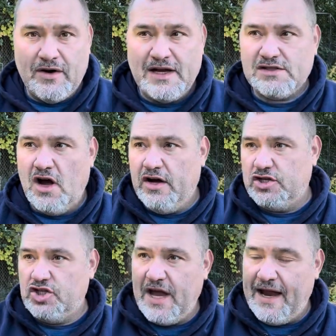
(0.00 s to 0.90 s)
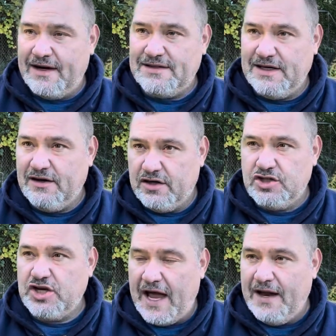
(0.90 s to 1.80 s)
I saw a shanty or a
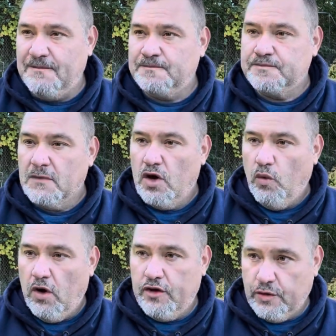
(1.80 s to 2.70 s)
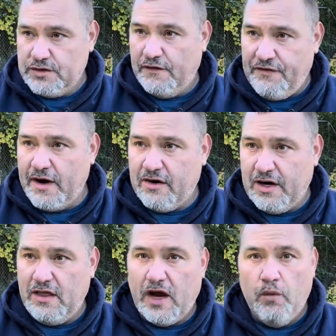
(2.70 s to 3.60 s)
shed where there was a fire in
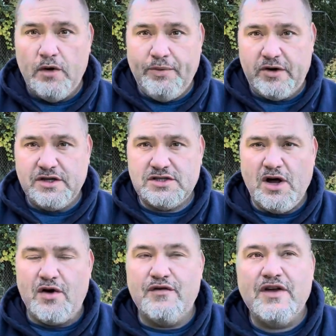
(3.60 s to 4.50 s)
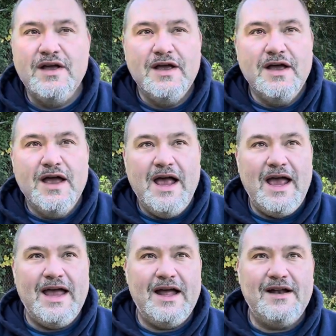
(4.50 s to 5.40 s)
it, like a wood-burning stove.
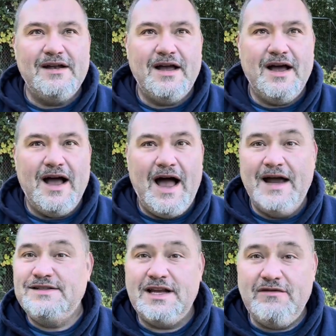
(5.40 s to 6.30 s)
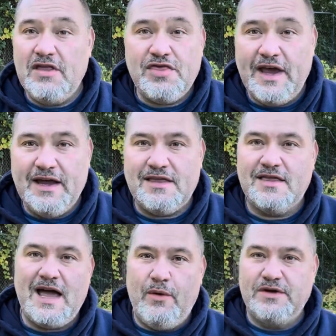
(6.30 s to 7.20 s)
And I didn't even think that
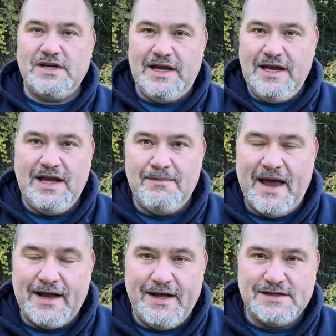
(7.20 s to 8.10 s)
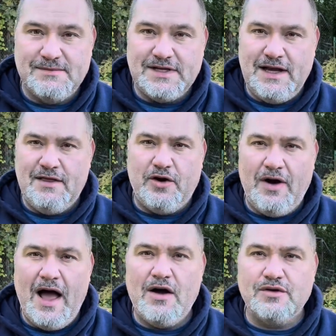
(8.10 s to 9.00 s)
that was a heating mechanism to heat their
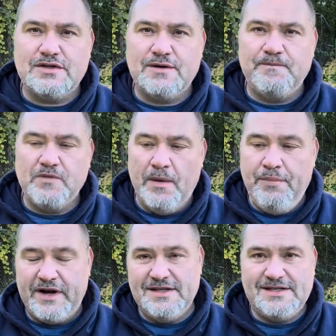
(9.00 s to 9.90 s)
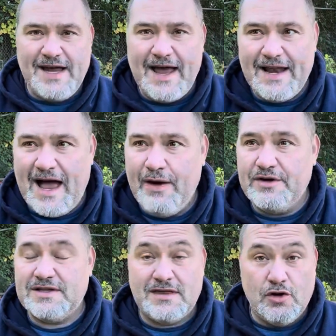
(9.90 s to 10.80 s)
house, but instead I
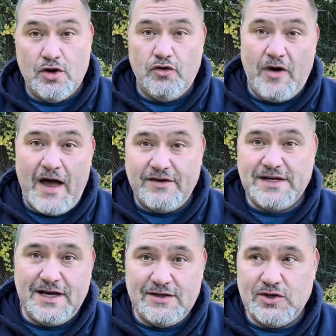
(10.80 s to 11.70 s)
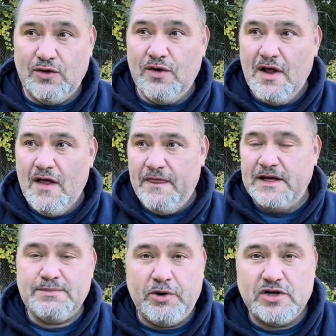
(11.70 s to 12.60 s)
was gravitating to
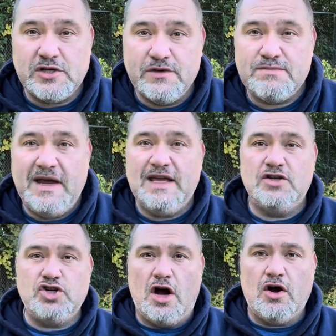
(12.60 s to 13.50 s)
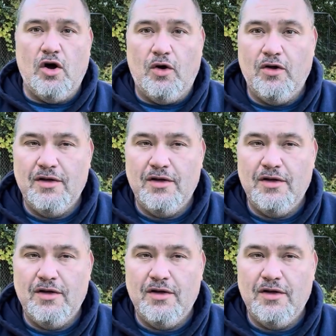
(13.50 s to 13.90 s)
this person was making charcoal.